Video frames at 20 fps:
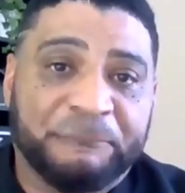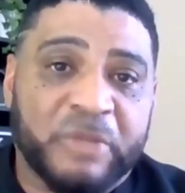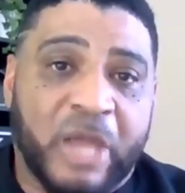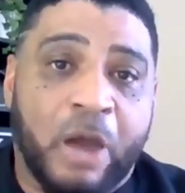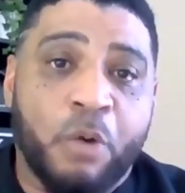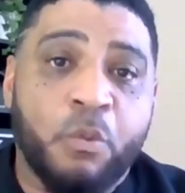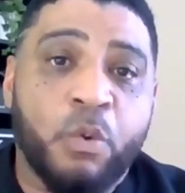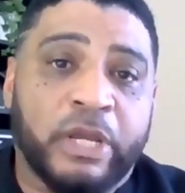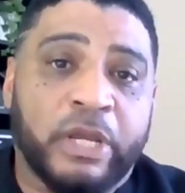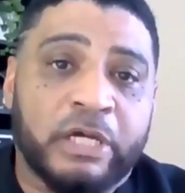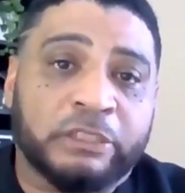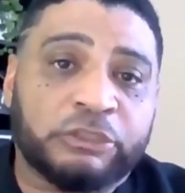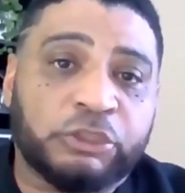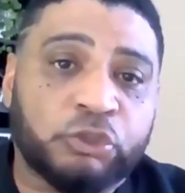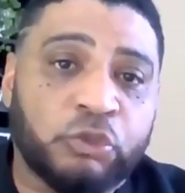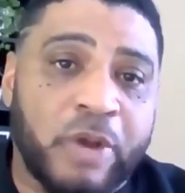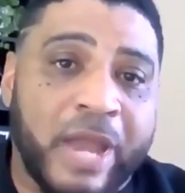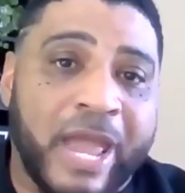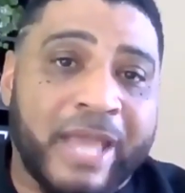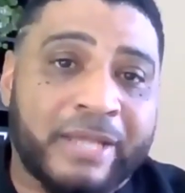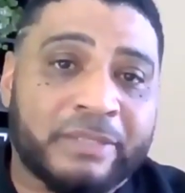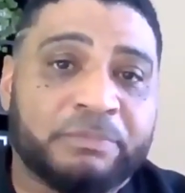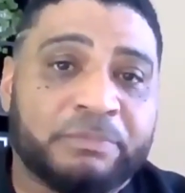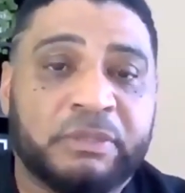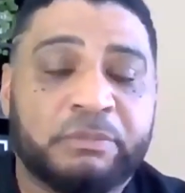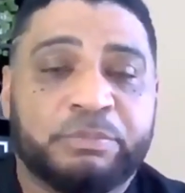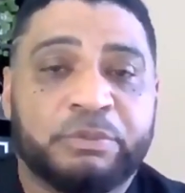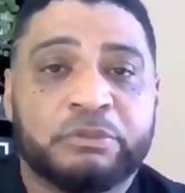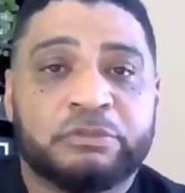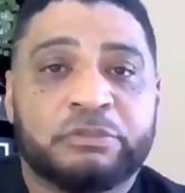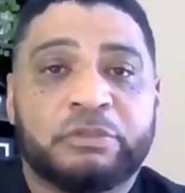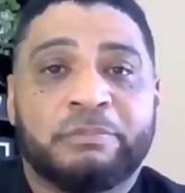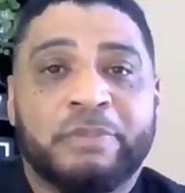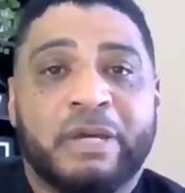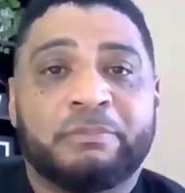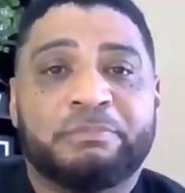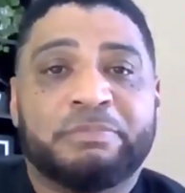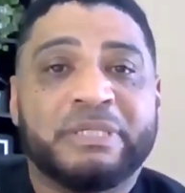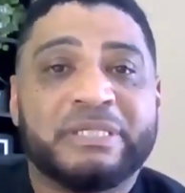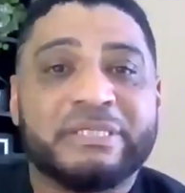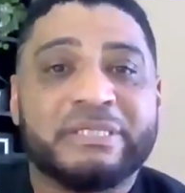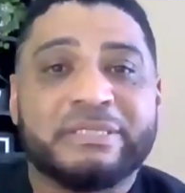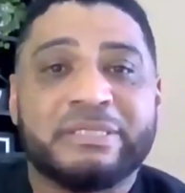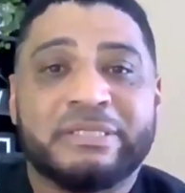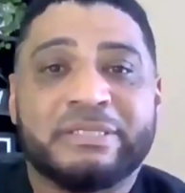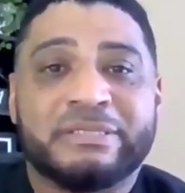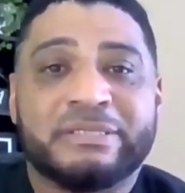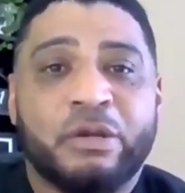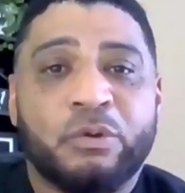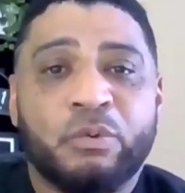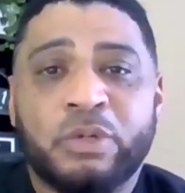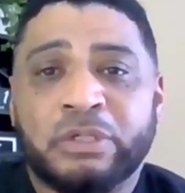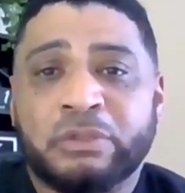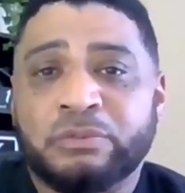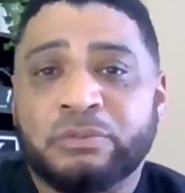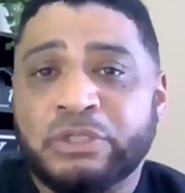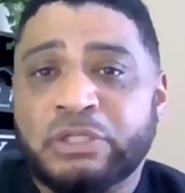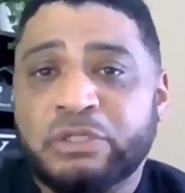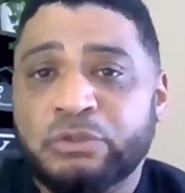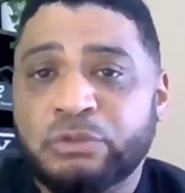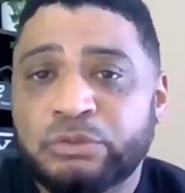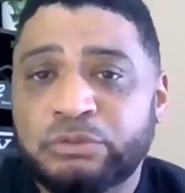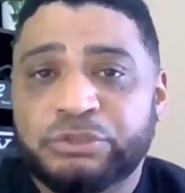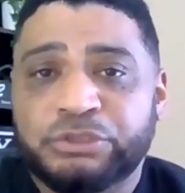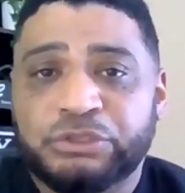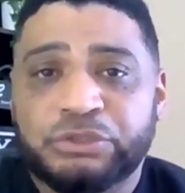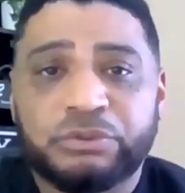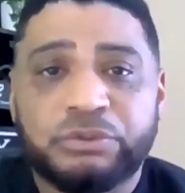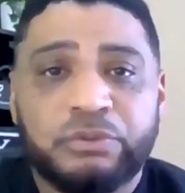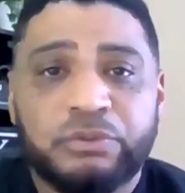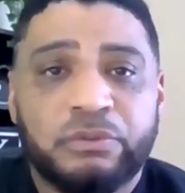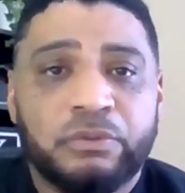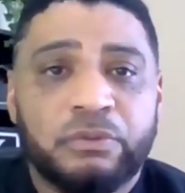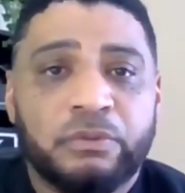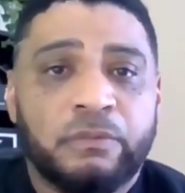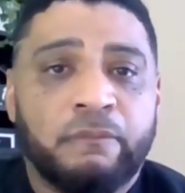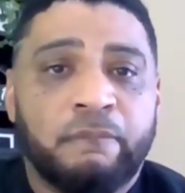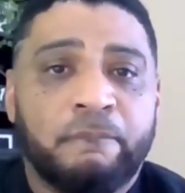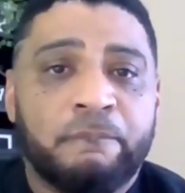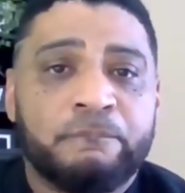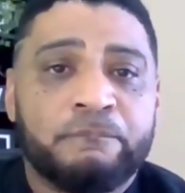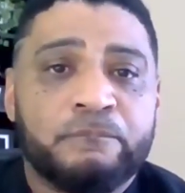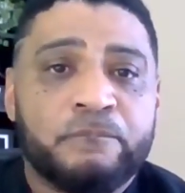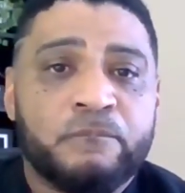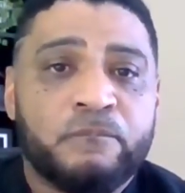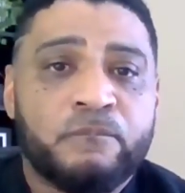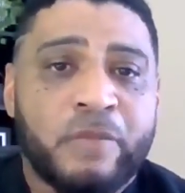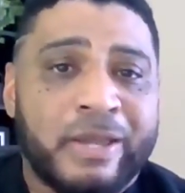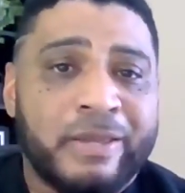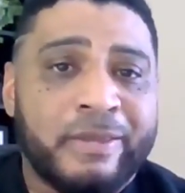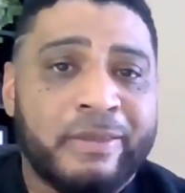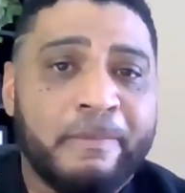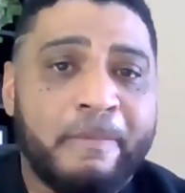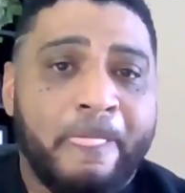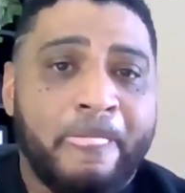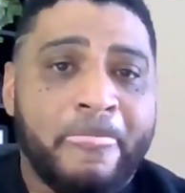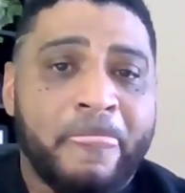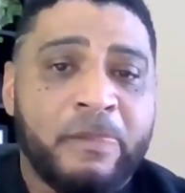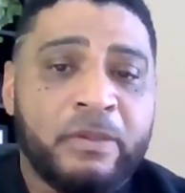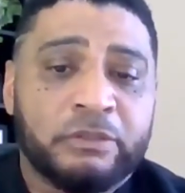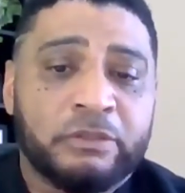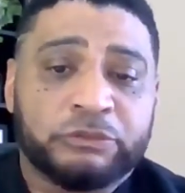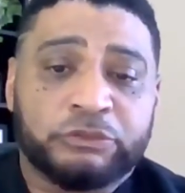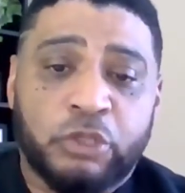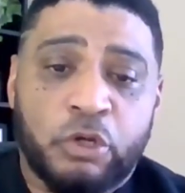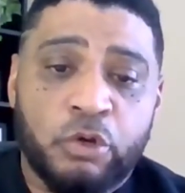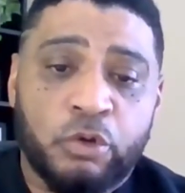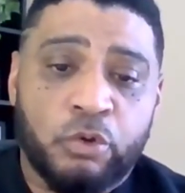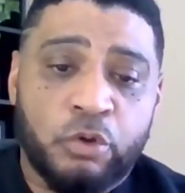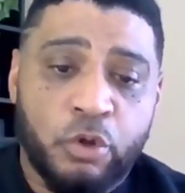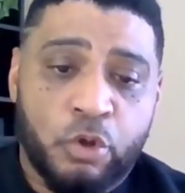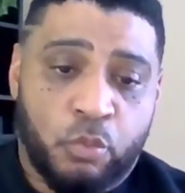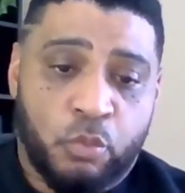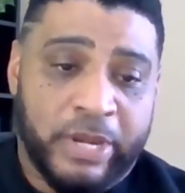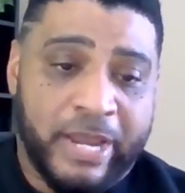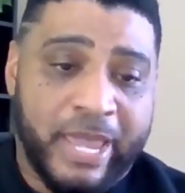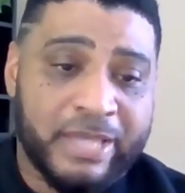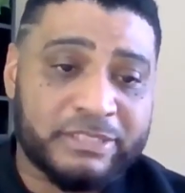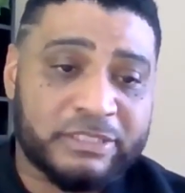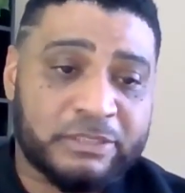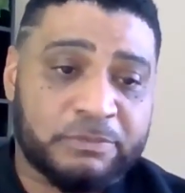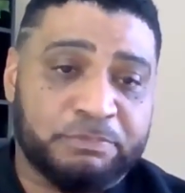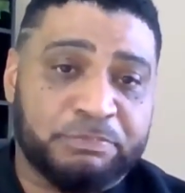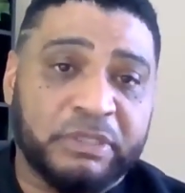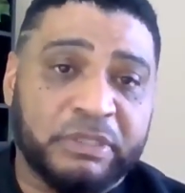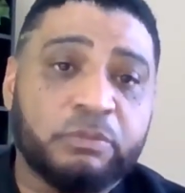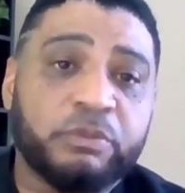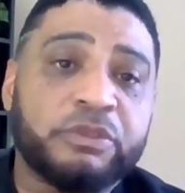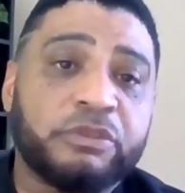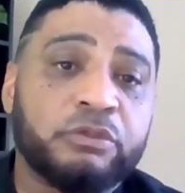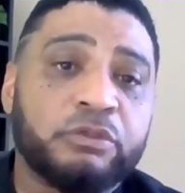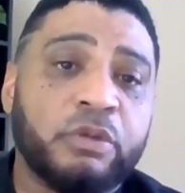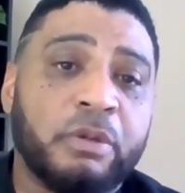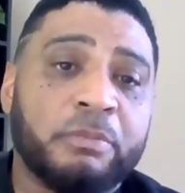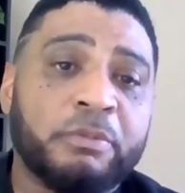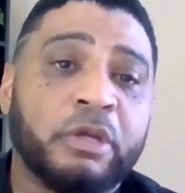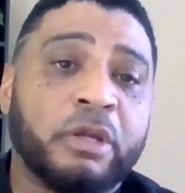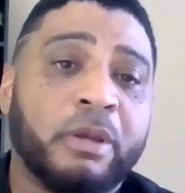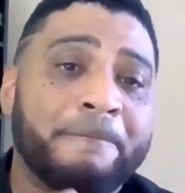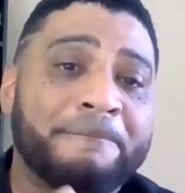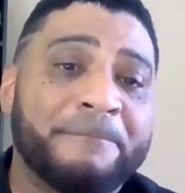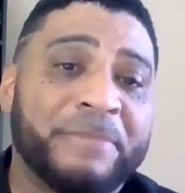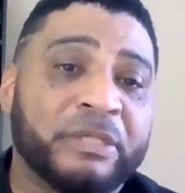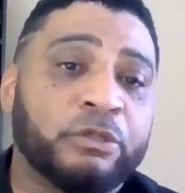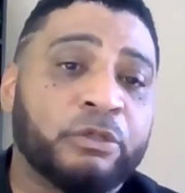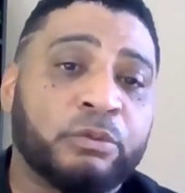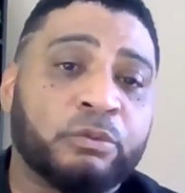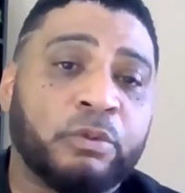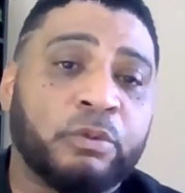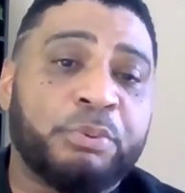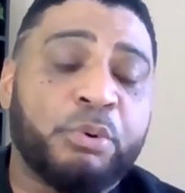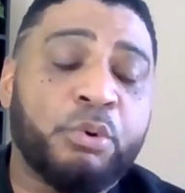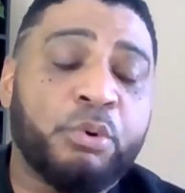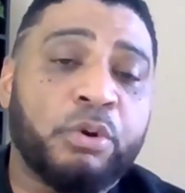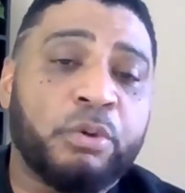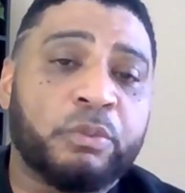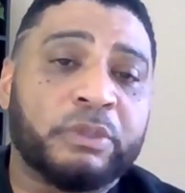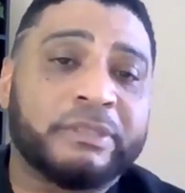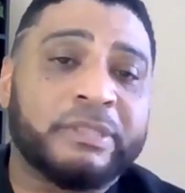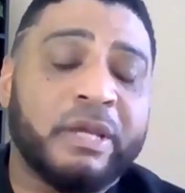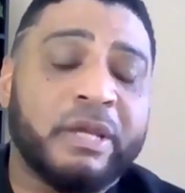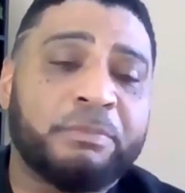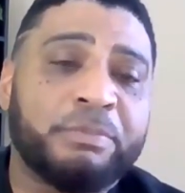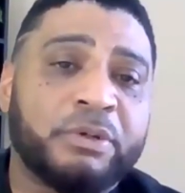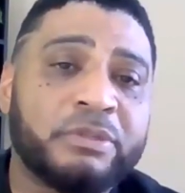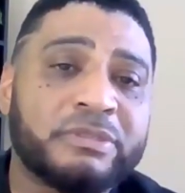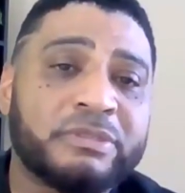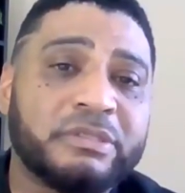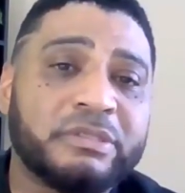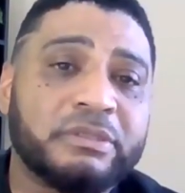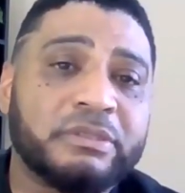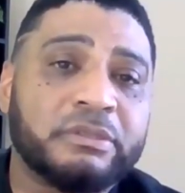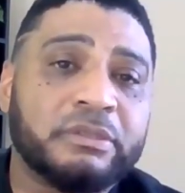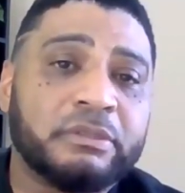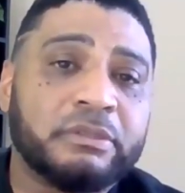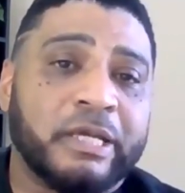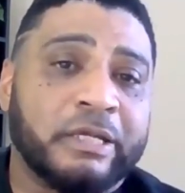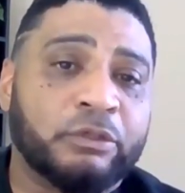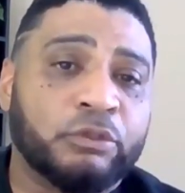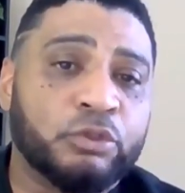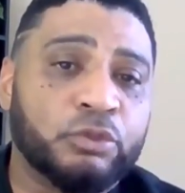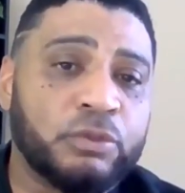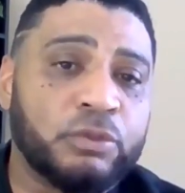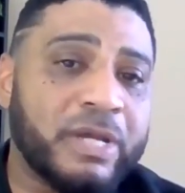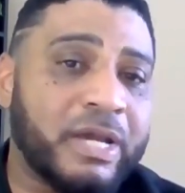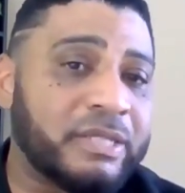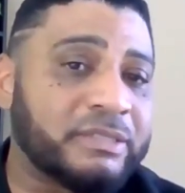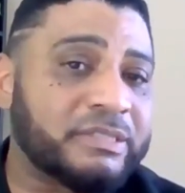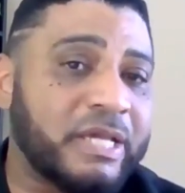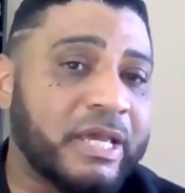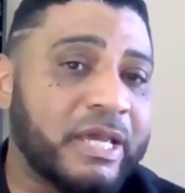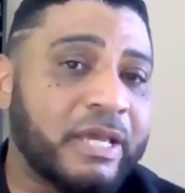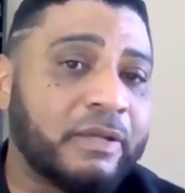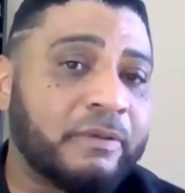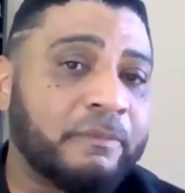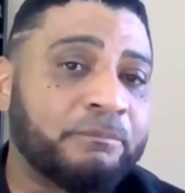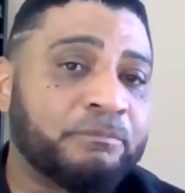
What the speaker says: I want to attract people into my business. I don't want to recruit you, right? So when I speak with you, I'm going to build rapport with that person, that new contact.